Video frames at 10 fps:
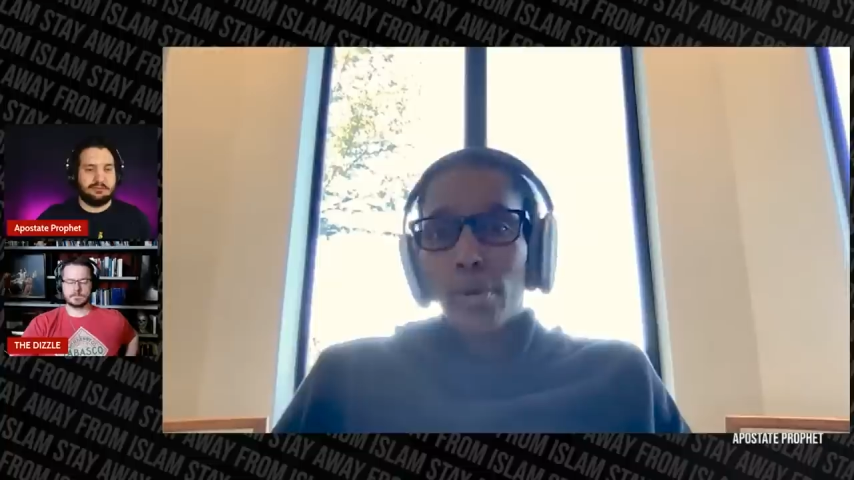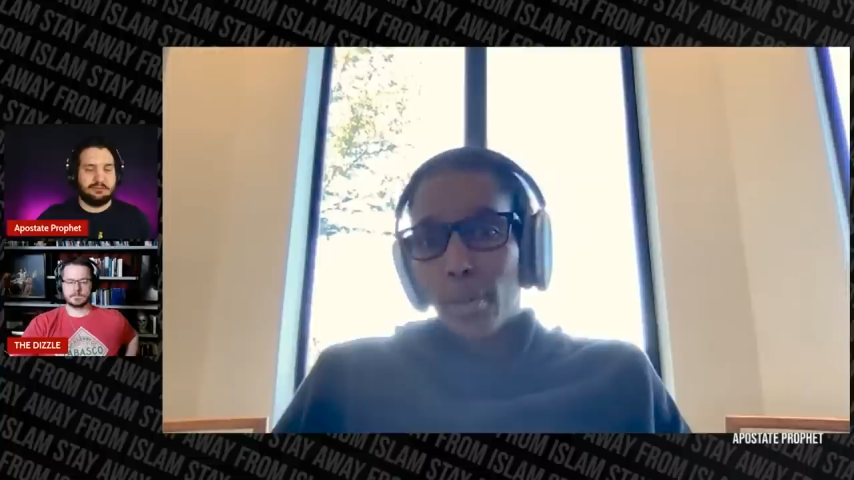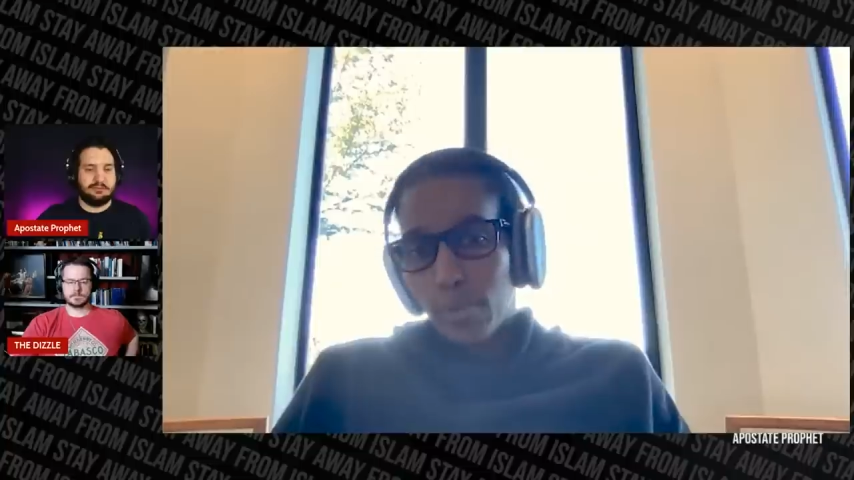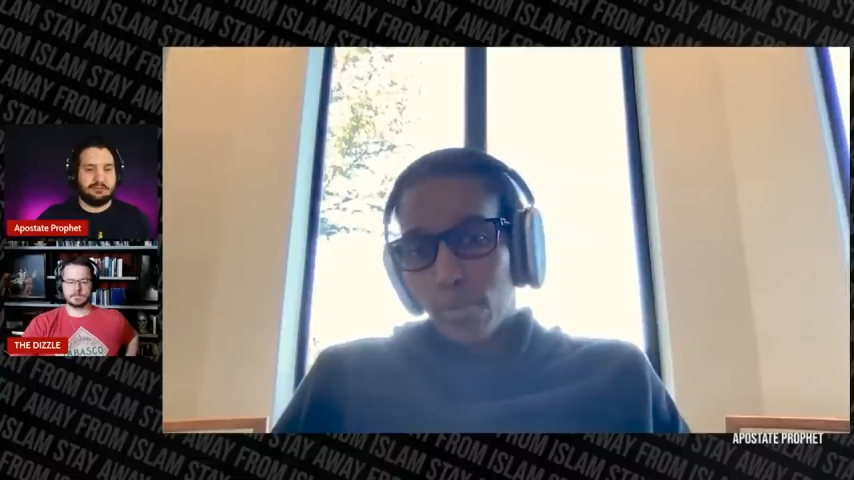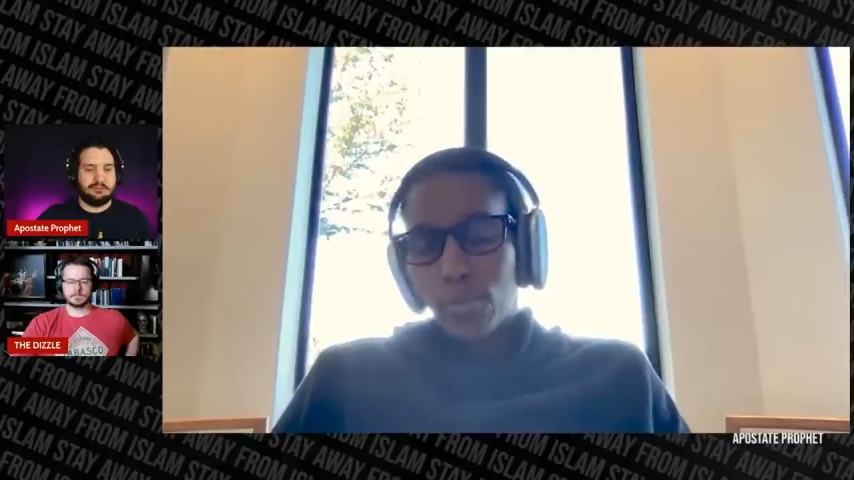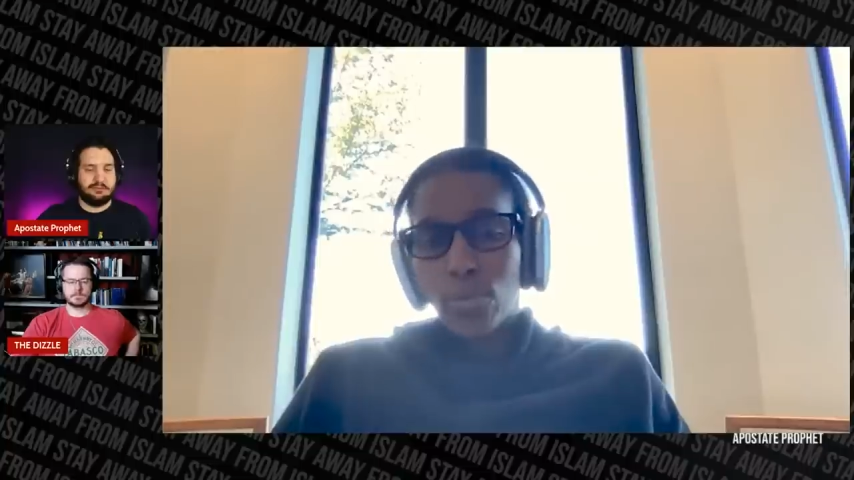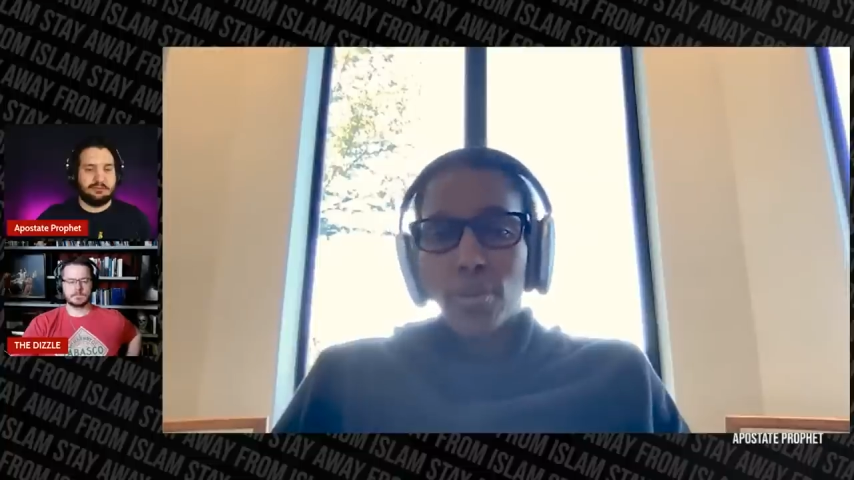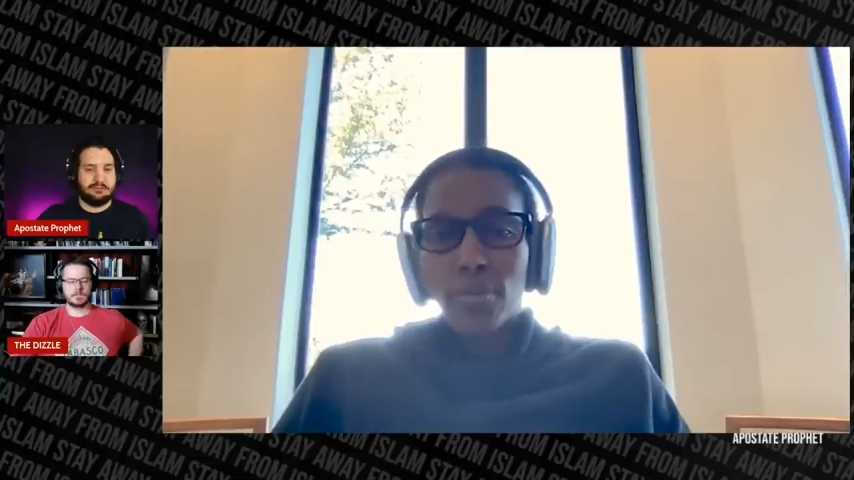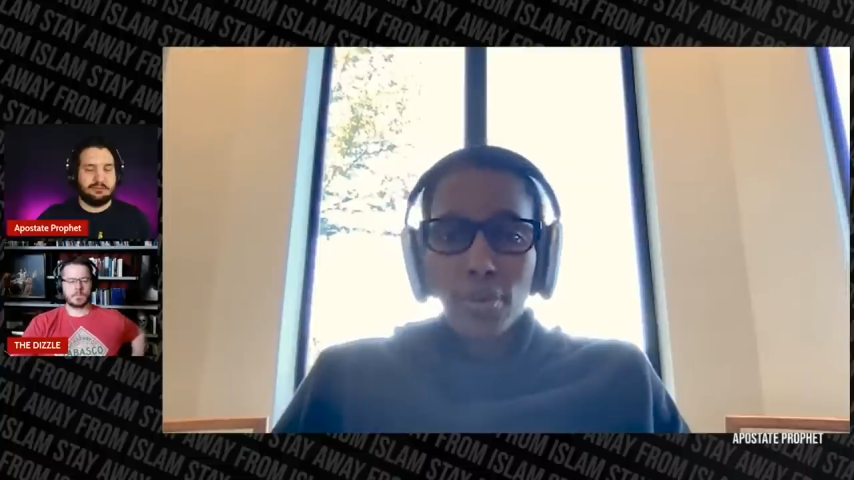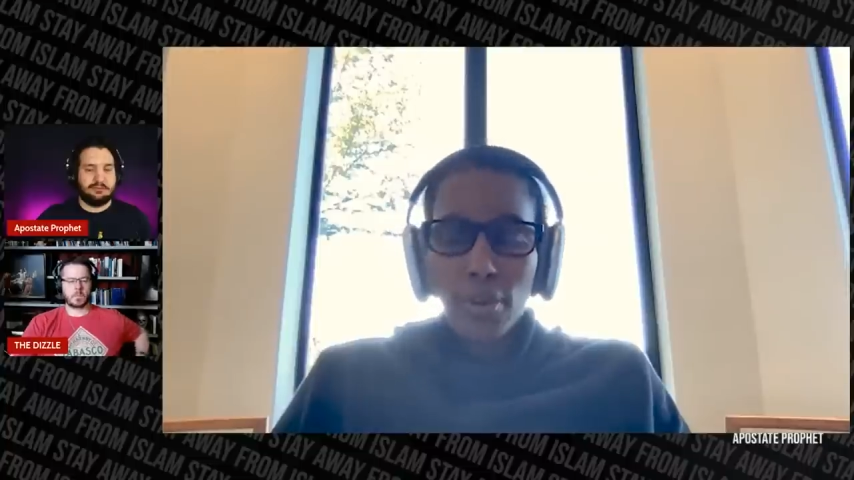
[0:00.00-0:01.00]
one neighborhood
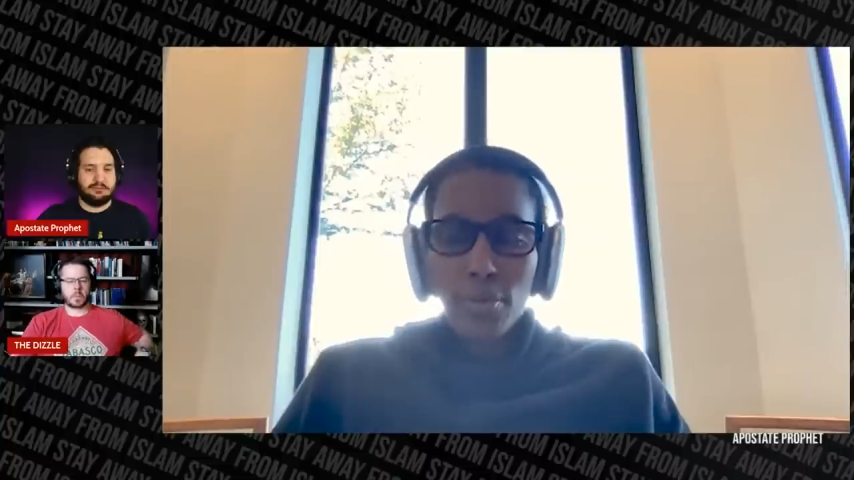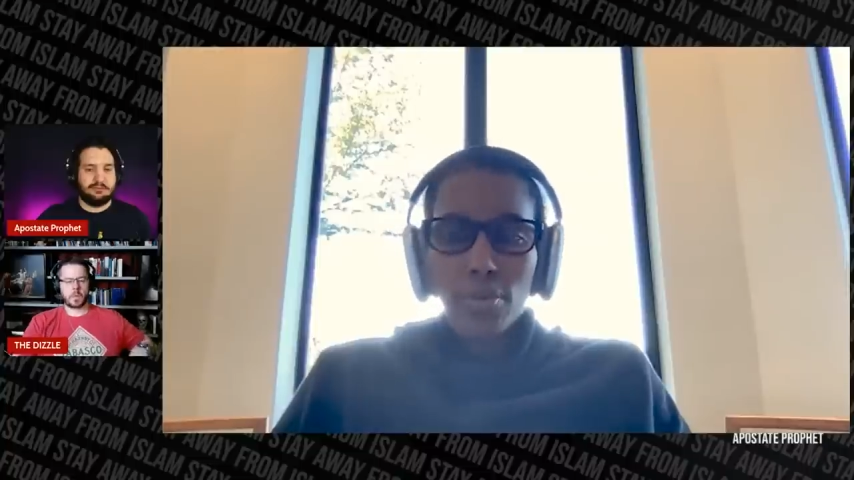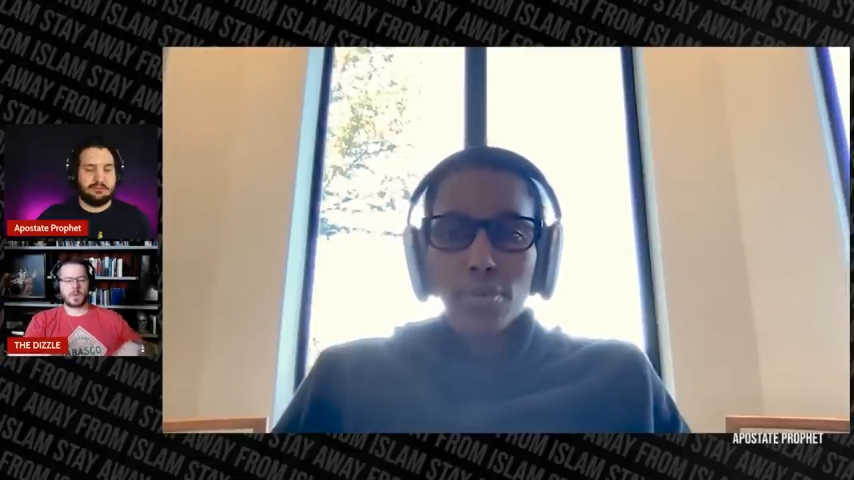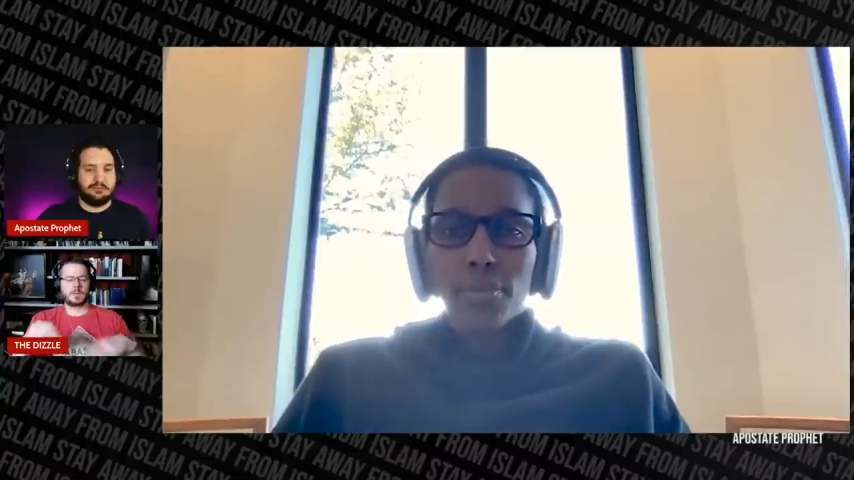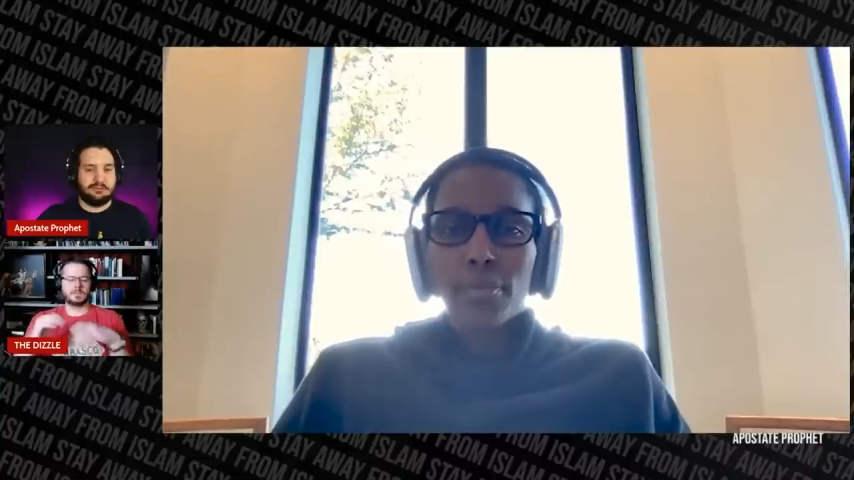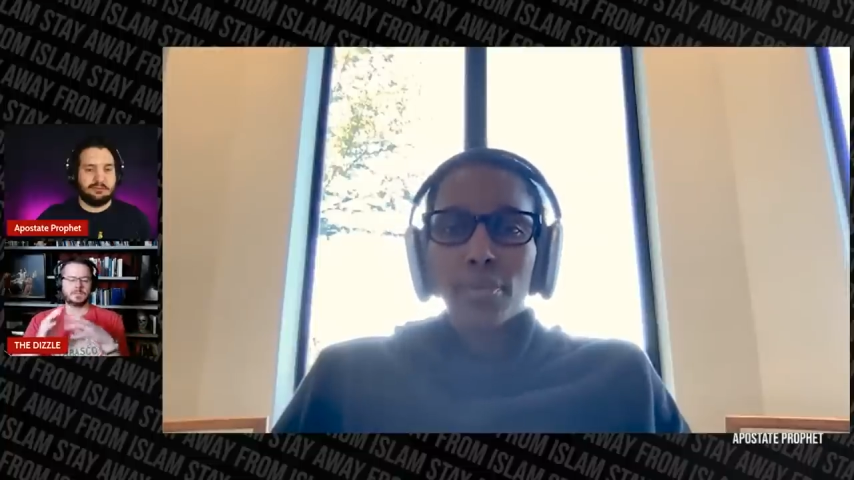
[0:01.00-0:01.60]
to a different neighborhood.